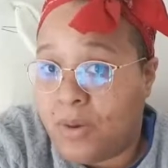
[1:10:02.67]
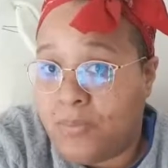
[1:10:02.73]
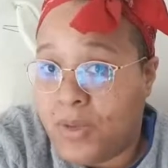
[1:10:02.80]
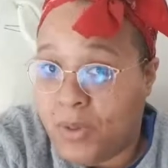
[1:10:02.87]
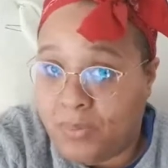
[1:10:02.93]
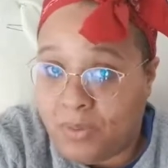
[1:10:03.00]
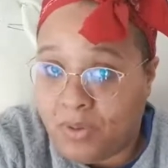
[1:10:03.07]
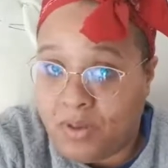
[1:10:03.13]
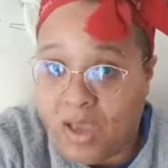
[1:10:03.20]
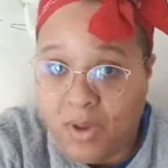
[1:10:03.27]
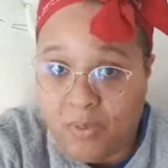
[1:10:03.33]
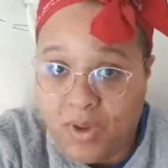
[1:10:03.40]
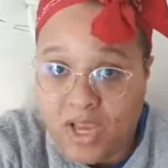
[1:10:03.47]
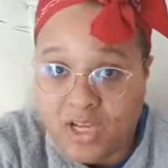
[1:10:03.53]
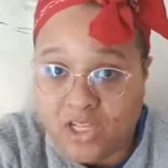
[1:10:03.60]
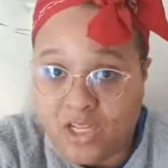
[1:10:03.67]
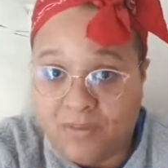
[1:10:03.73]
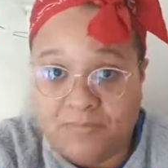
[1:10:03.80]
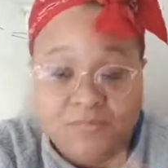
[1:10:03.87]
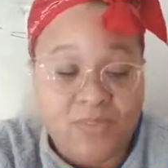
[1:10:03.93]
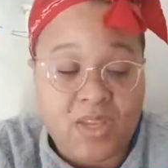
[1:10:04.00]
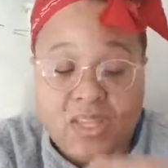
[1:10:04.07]
pupil at YG.
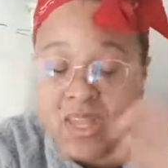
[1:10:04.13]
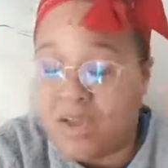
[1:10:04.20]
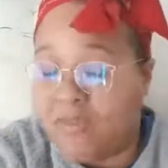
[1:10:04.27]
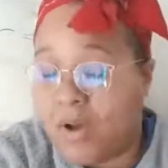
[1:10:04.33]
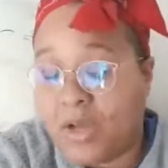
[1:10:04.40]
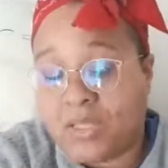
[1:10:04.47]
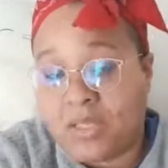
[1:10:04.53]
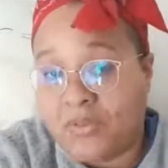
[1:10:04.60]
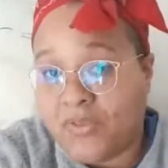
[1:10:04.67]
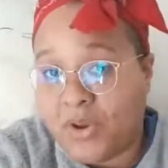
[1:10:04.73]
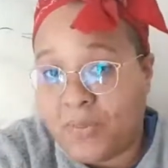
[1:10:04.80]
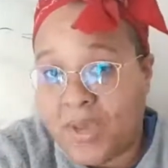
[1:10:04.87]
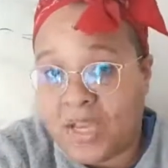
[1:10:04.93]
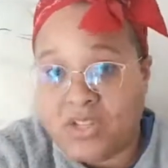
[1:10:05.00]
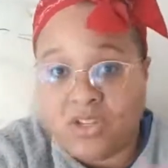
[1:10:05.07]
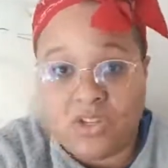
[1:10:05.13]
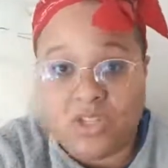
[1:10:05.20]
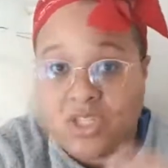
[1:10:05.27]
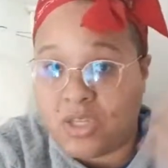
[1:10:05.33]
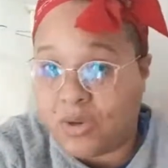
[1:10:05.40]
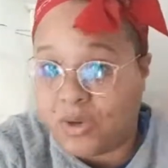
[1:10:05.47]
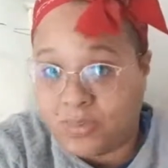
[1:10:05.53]
They've always loved her best.
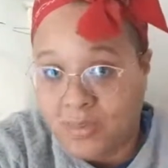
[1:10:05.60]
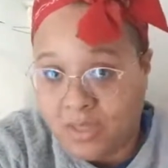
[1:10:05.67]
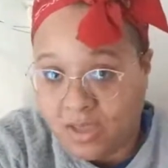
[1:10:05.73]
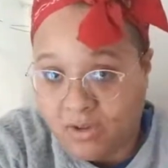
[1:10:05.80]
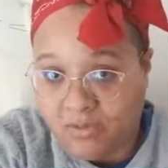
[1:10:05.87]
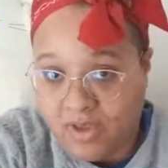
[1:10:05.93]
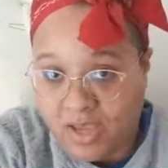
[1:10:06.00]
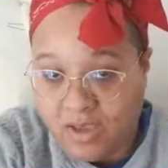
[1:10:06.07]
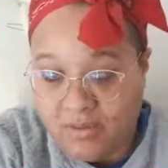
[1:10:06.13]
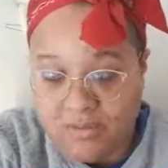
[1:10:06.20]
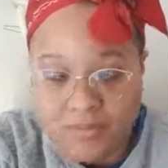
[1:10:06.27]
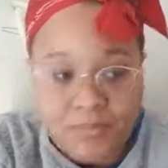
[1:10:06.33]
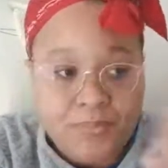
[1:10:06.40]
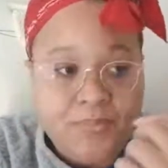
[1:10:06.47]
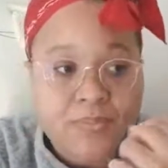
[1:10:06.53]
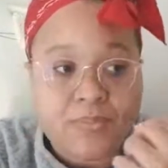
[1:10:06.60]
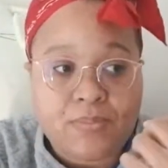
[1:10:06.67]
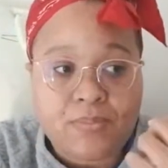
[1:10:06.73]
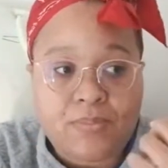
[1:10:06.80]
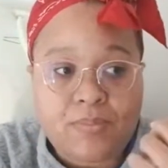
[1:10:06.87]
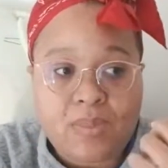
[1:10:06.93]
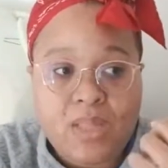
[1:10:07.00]
She's always been their fave.
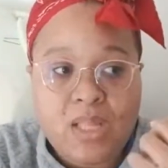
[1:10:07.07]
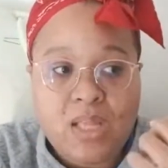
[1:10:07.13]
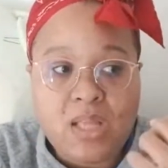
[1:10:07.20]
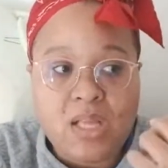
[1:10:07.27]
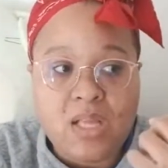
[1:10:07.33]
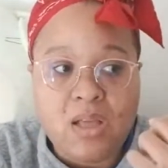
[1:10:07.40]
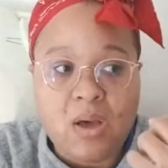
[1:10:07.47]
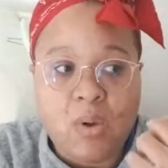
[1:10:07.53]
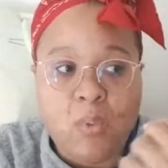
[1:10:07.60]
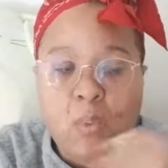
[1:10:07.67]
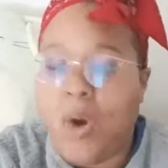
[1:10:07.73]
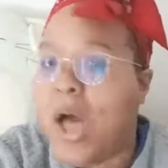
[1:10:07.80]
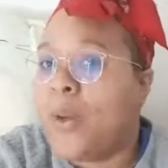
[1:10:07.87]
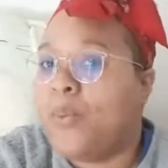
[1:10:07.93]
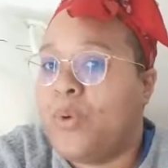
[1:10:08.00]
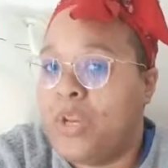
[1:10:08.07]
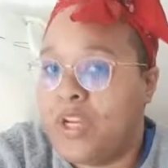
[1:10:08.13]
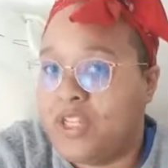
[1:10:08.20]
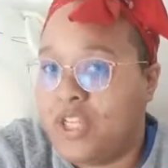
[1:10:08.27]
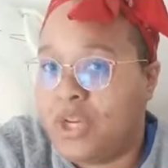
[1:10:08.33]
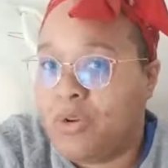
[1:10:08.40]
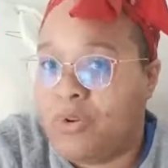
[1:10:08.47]
Why
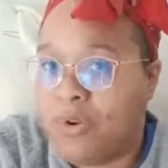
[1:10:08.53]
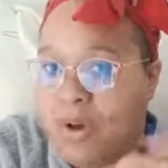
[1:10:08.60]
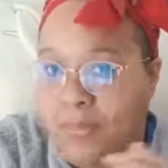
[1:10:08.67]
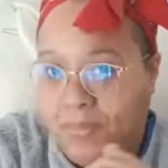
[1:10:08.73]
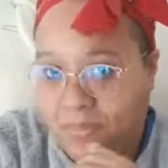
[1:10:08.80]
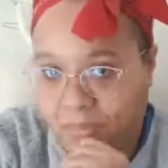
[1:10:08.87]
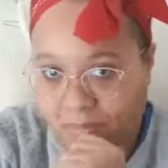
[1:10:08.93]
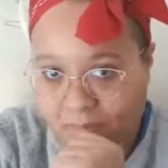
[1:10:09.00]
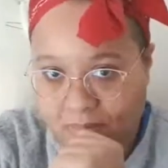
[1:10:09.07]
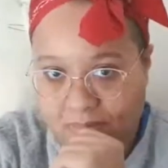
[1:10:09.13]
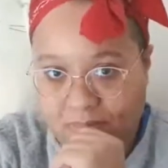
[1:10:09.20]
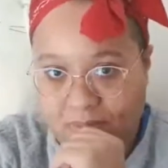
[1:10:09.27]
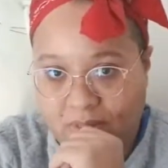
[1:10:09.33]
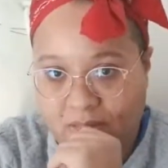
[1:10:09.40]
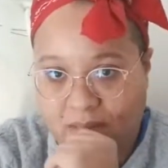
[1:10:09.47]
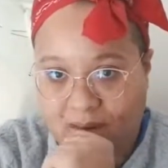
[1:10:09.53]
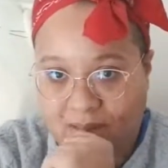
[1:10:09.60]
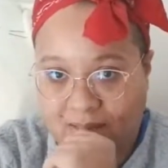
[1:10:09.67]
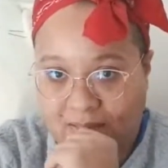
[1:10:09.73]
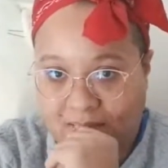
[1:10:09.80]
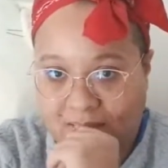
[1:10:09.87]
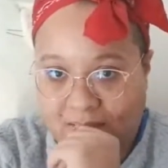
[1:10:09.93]
wouldn't she grow up sounding
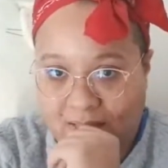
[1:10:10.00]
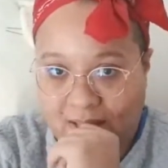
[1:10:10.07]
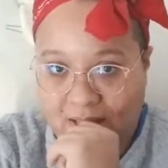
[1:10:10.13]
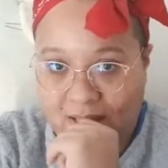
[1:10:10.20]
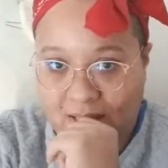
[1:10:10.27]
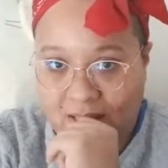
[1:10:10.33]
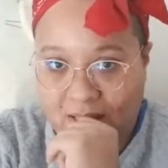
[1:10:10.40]
like CL?